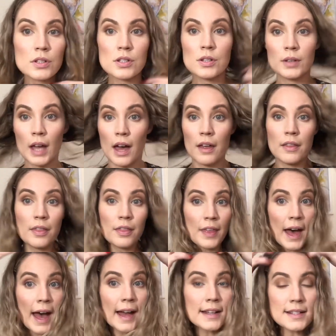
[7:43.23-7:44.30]
So yeah,
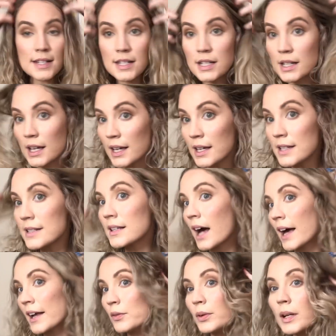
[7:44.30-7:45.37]
that is
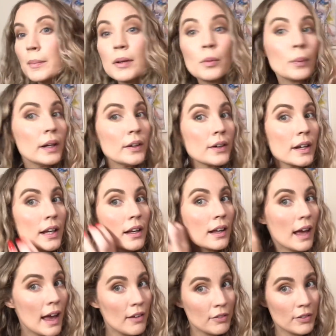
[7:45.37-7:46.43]
kind of what I've been
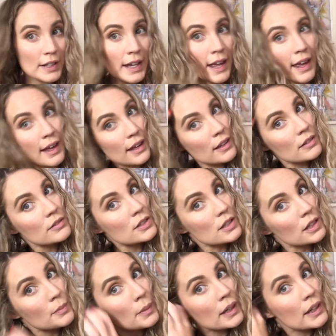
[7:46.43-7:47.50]
wearing every day.
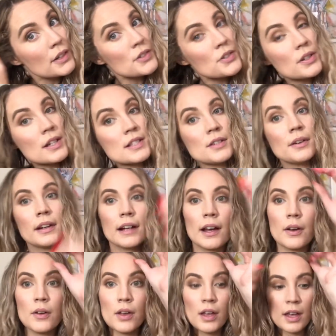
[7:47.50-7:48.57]
Sorry, my hair is crazy right
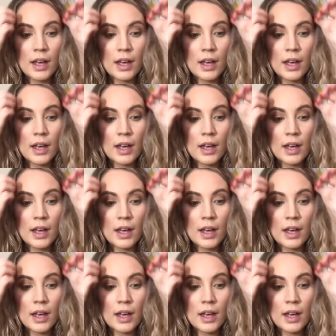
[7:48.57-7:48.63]
now.